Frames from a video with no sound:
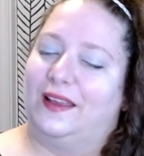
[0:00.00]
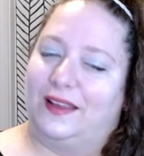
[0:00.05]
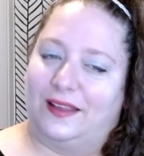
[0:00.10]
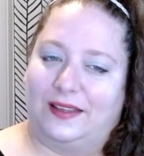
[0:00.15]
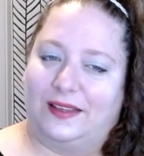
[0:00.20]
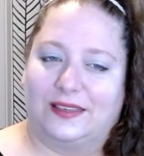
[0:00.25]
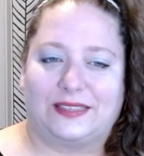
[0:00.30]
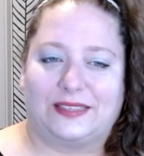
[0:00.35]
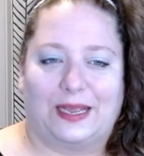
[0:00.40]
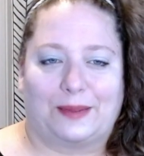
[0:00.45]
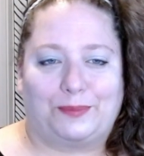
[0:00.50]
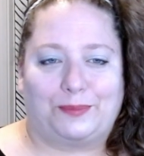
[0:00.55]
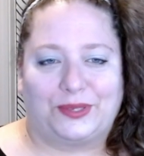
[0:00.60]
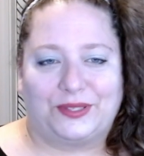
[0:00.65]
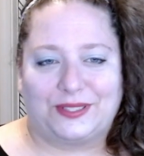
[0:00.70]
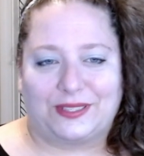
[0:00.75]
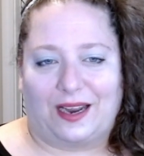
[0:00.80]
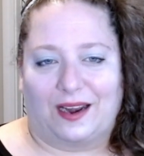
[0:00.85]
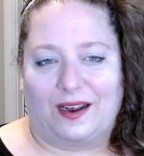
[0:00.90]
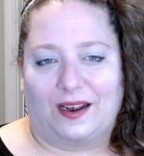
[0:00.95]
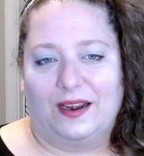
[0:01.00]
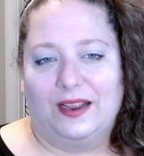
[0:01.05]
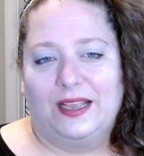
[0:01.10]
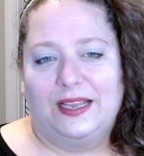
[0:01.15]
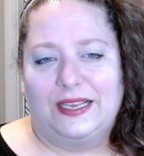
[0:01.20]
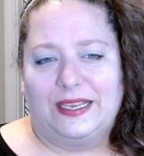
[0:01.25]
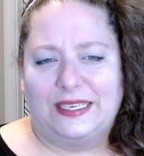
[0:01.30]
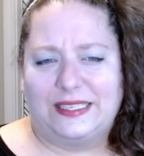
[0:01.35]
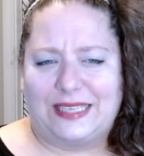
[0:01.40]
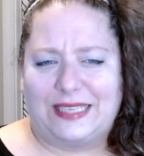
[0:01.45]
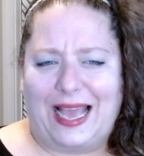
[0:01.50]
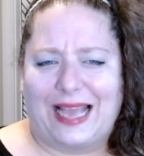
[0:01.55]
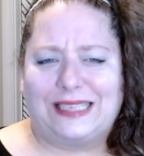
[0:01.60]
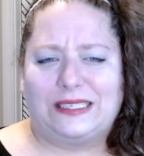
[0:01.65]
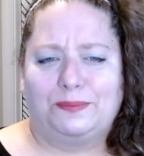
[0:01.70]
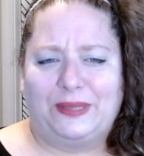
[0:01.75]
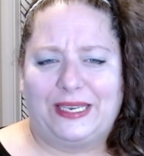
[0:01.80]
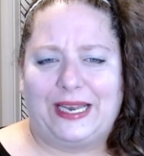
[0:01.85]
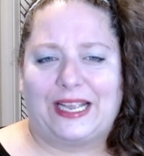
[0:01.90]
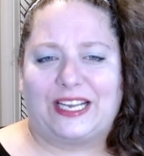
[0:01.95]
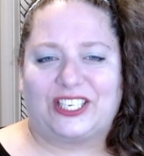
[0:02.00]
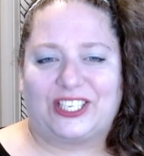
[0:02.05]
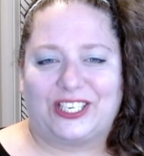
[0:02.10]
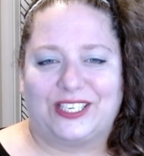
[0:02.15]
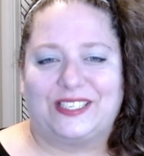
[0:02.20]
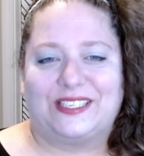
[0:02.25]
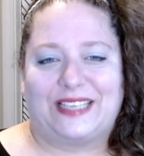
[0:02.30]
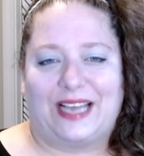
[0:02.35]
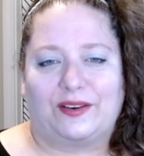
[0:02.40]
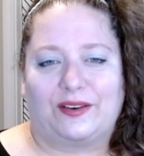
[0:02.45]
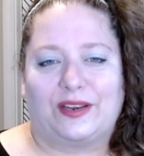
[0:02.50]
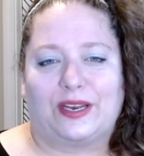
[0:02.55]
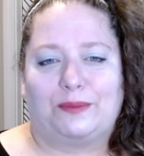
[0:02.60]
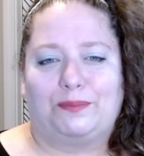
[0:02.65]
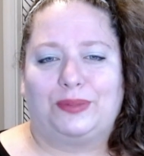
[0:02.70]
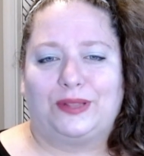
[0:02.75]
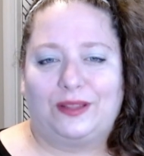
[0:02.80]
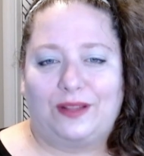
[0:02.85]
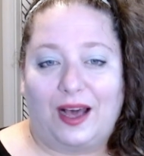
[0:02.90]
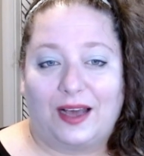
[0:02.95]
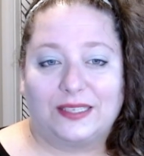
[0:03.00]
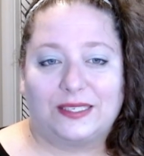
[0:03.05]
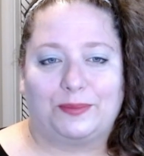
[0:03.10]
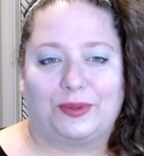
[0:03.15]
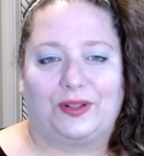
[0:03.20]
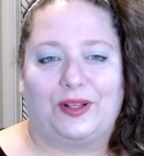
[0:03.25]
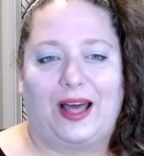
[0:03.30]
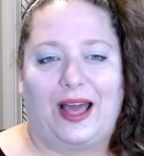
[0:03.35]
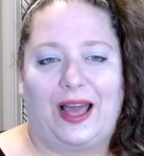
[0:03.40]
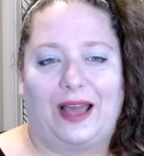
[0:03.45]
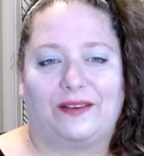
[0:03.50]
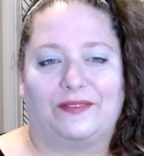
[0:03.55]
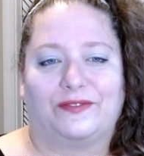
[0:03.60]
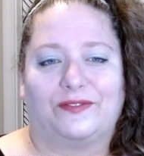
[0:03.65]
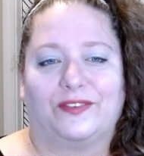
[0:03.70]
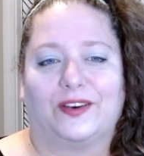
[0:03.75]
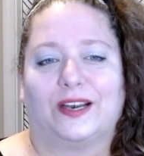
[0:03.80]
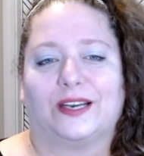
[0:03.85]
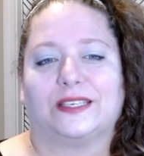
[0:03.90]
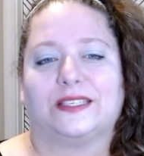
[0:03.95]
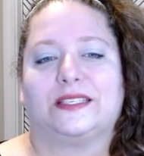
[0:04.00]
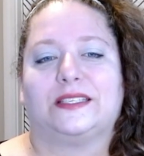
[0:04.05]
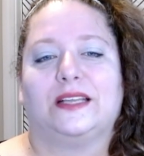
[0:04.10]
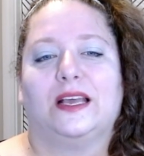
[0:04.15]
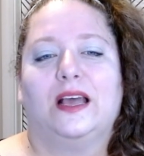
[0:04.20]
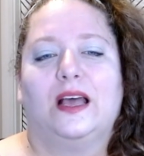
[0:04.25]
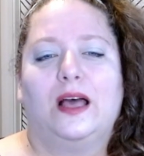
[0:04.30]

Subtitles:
Examples are, his explanation sounded plausible at first,